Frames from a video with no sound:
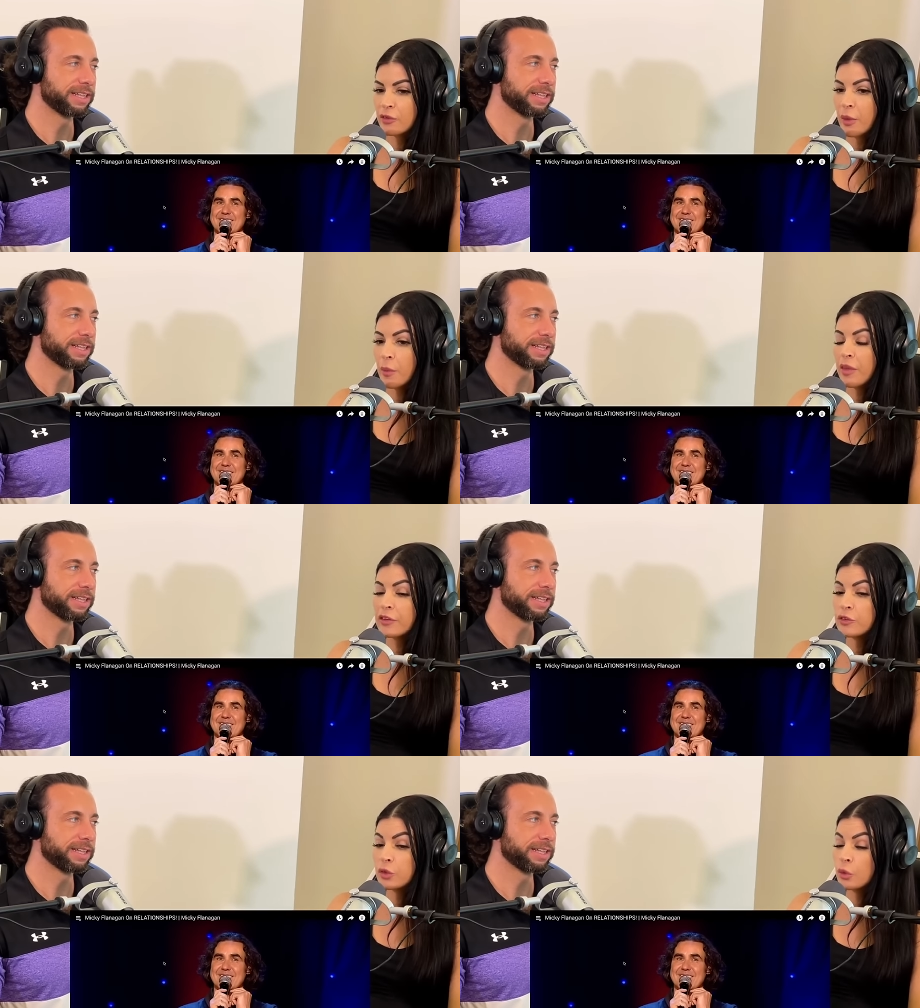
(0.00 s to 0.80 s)
Speaker 1: So then when
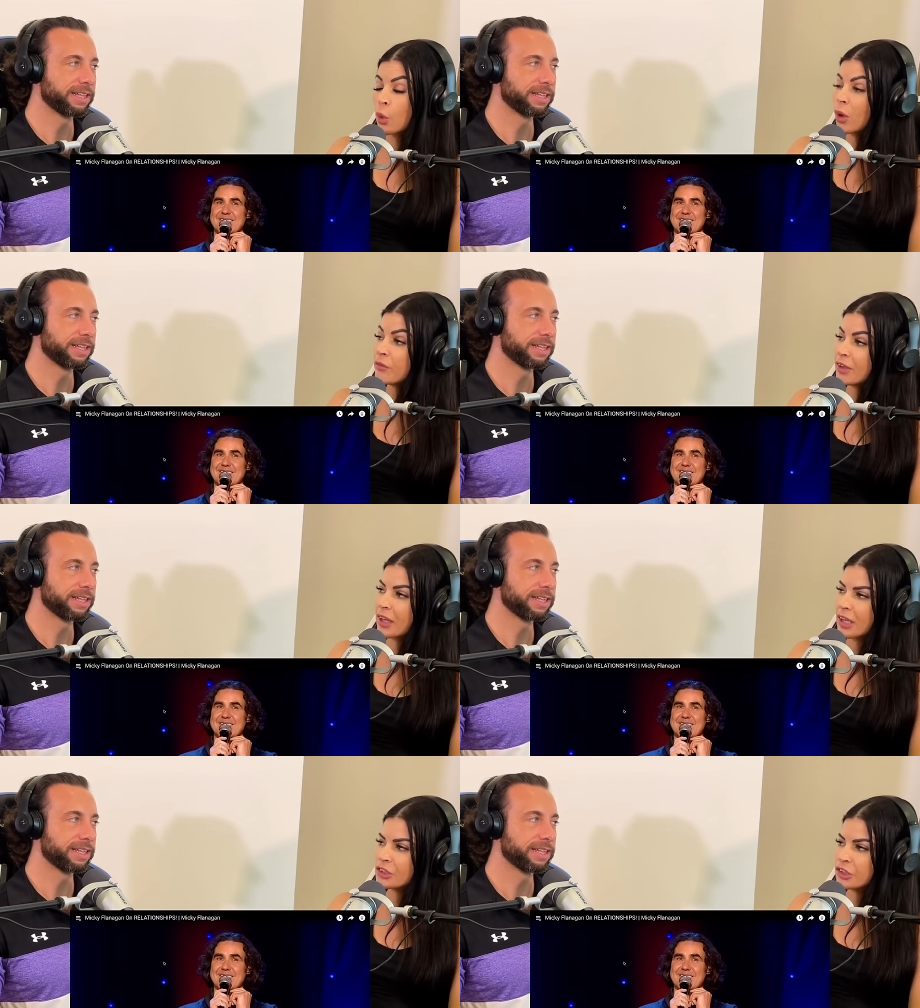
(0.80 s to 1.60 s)
they do go on
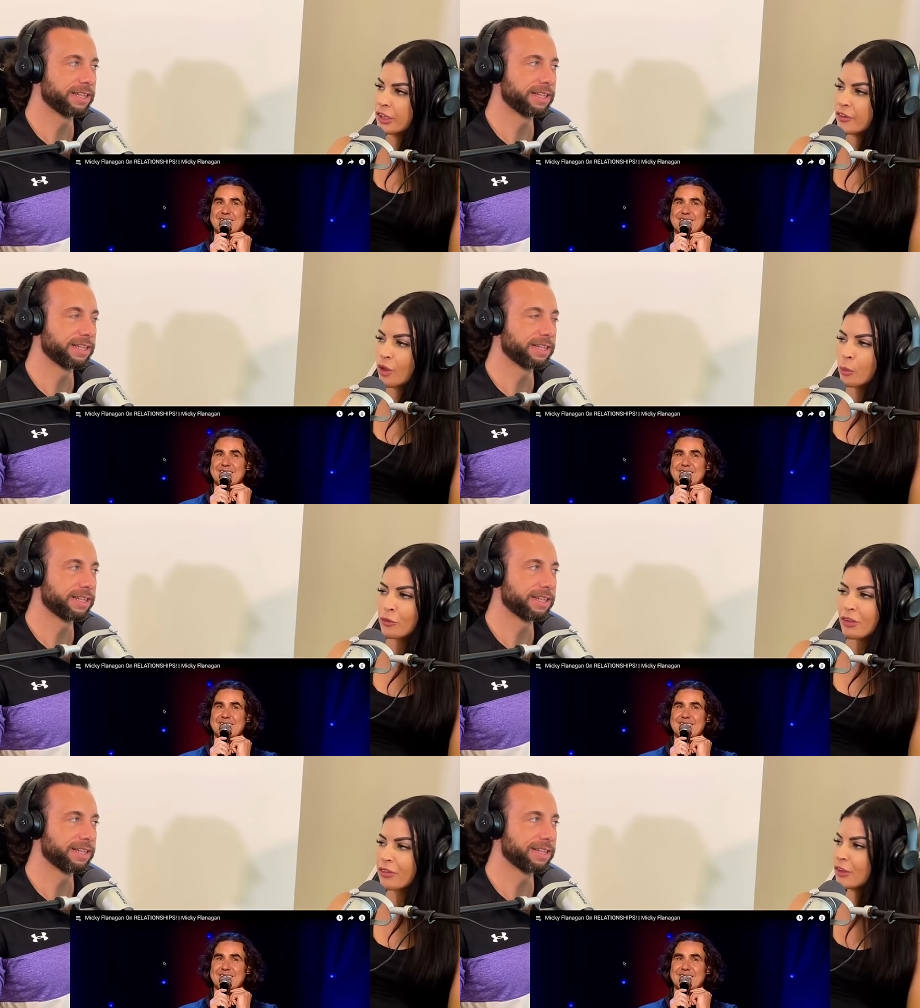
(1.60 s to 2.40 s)
vacation, it's
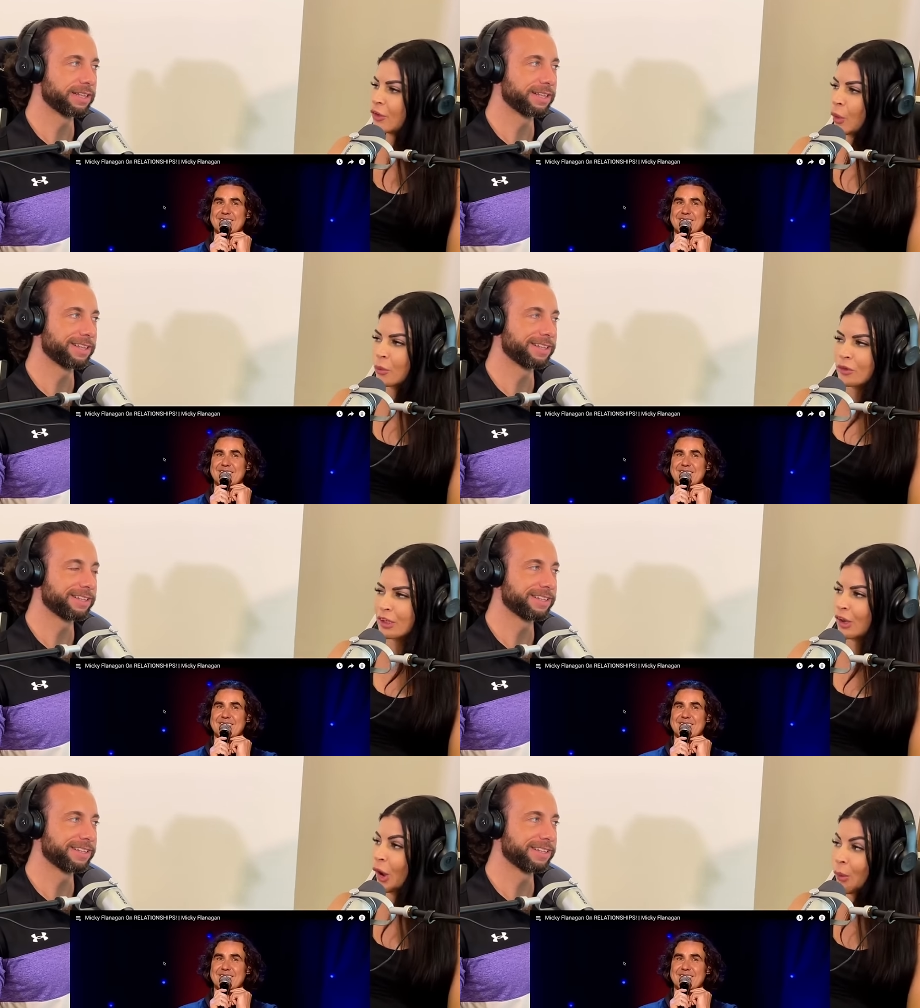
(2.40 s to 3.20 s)
almost like they don't
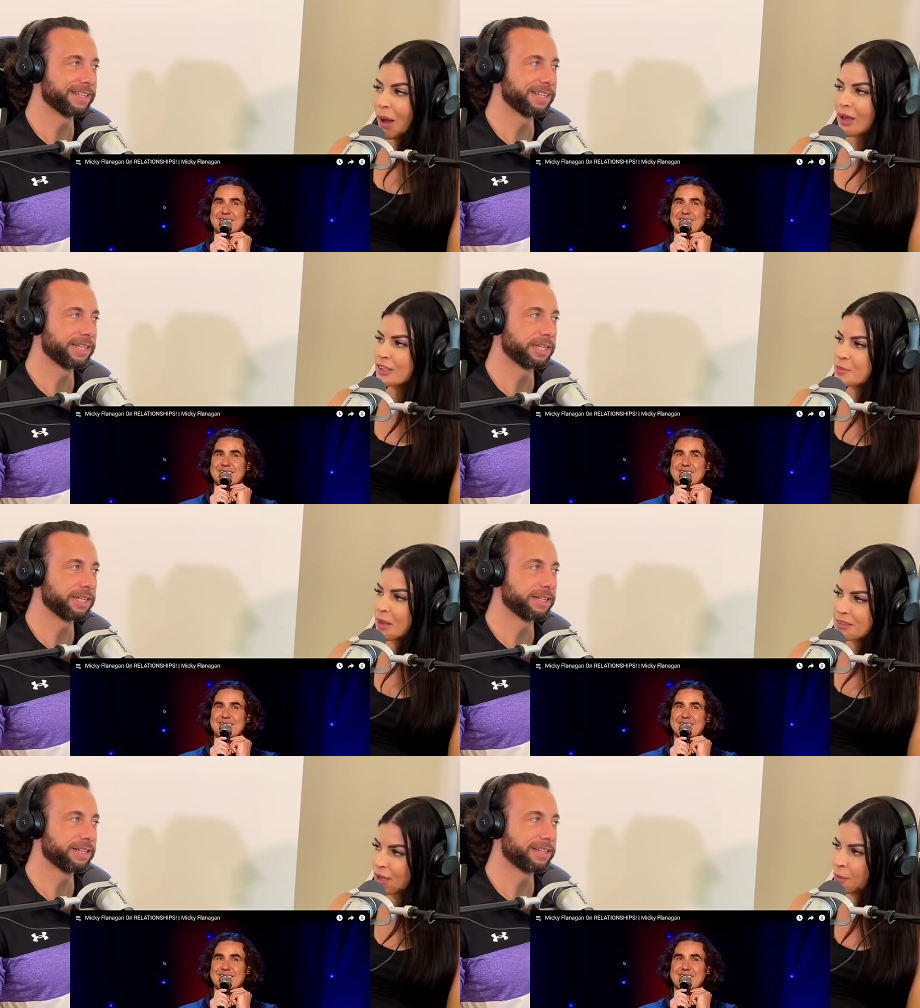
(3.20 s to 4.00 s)
really know how to
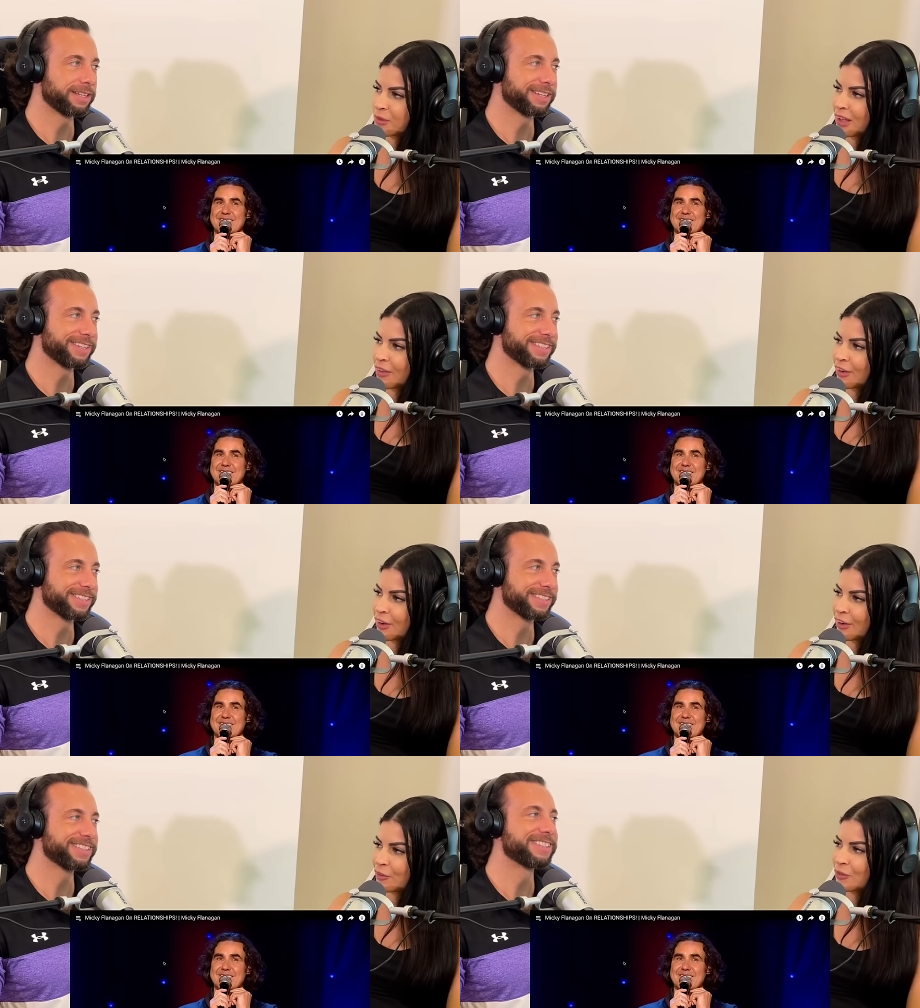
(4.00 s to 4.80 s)
spend time together.